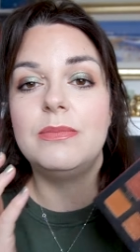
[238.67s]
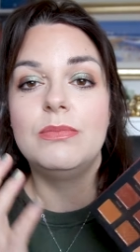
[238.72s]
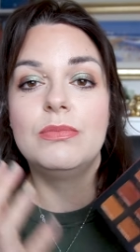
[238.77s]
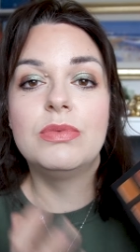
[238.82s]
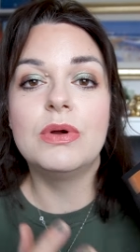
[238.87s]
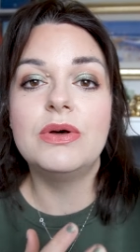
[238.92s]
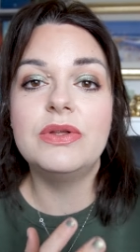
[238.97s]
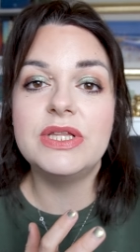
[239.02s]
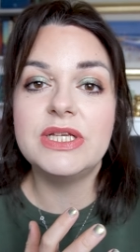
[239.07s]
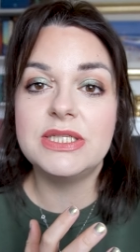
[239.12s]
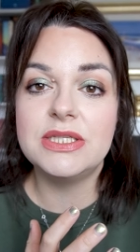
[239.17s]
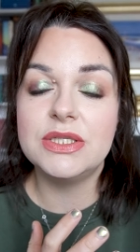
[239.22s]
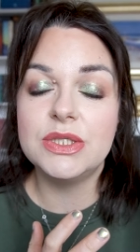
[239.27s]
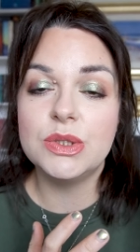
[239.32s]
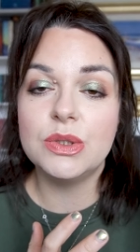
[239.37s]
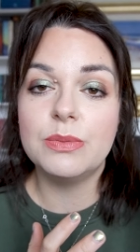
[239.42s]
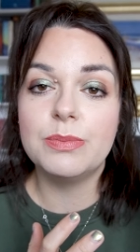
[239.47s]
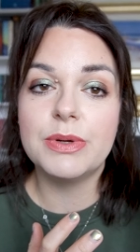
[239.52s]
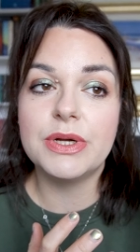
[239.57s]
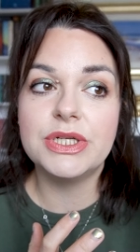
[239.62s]
roll this
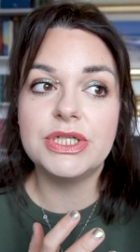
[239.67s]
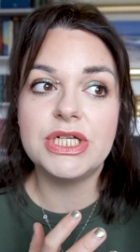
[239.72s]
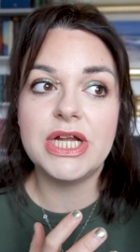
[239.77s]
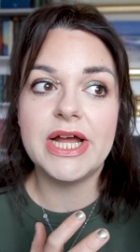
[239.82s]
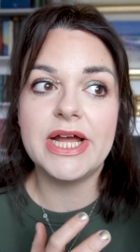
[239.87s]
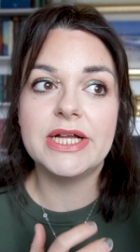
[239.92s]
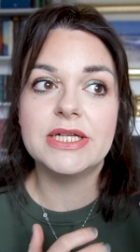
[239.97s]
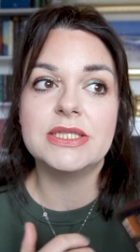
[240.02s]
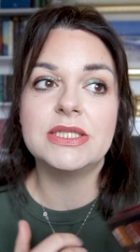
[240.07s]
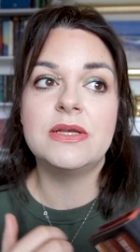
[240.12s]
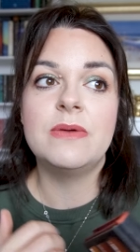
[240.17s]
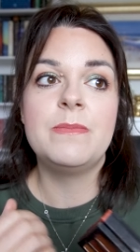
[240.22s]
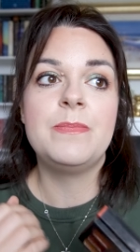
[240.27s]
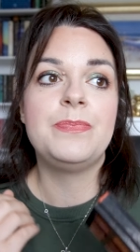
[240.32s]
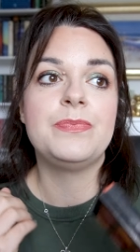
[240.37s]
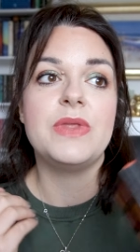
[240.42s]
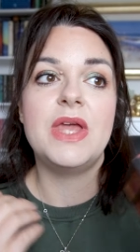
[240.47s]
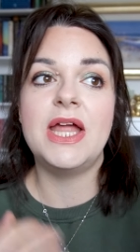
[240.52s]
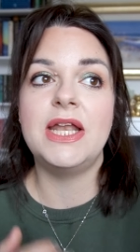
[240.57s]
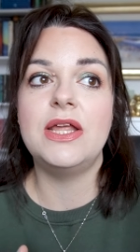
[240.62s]
into a project,
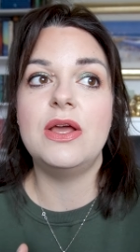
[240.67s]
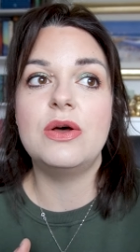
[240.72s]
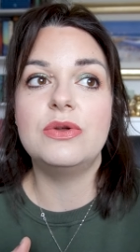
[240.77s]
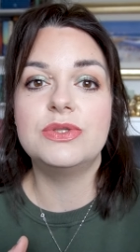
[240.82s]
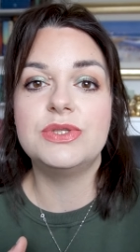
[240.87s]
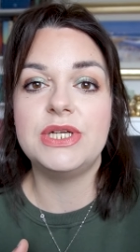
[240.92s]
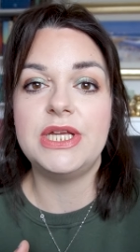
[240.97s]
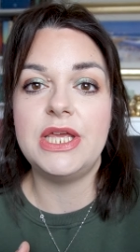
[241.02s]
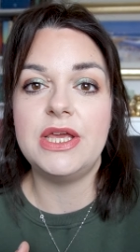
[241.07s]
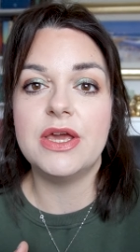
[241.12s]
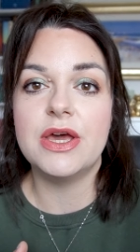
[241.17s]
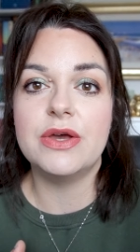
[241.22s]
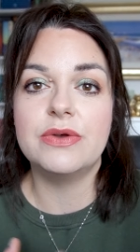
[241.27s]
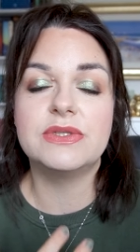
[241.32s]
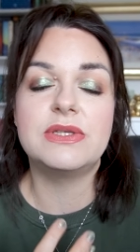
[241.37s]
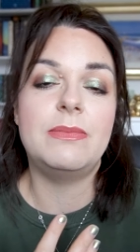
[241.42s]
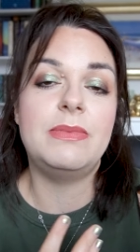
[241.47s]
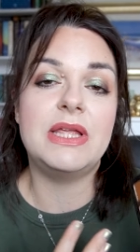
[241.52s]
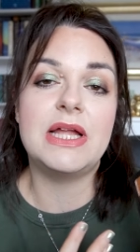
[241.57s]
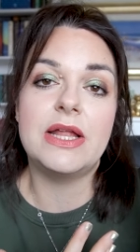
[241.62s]
any Alter
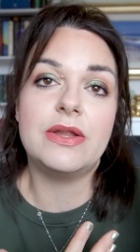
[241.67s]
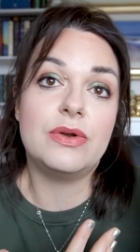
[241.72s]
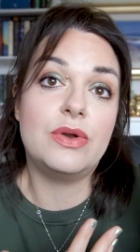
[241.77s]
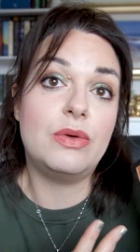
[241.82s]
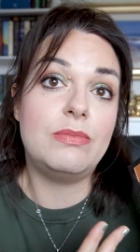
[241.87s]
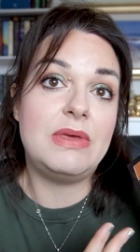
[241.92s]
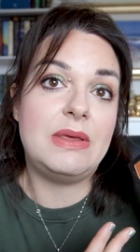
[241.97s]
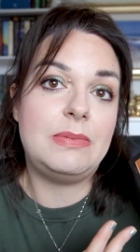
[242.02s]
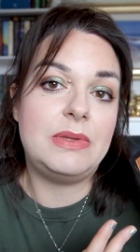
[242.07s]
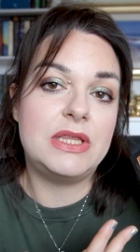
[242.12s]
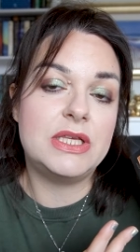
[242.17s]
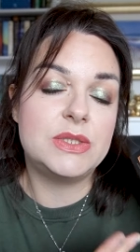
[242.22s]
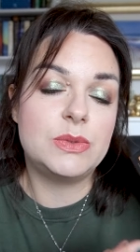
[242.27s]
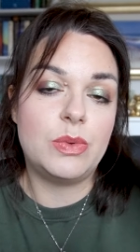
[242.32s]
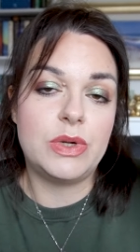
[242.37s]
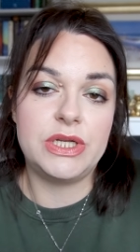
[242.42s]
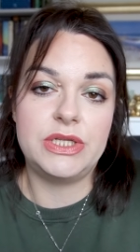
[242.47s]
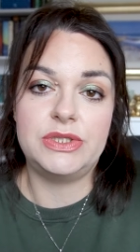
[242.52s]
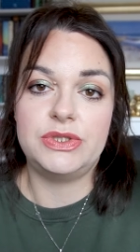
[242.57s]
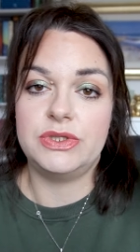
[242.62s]
Egos. I mean, I don't know, maybe this
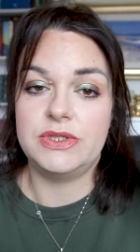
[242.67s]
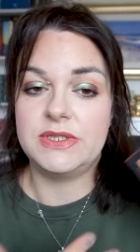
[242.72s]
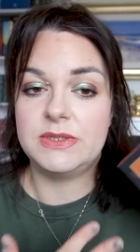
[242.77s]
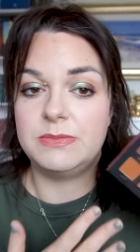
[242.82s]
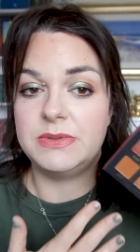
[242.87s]
one is just